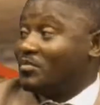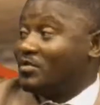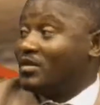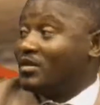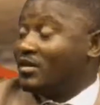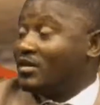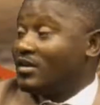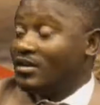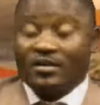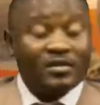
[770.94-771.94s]
Because
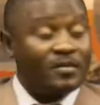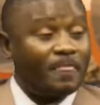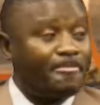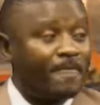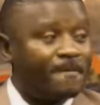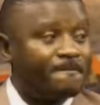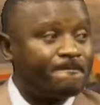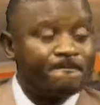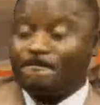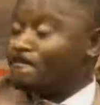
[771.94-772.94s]
I'm
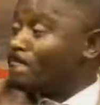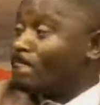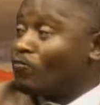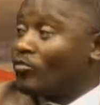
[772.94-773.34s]
actually asking this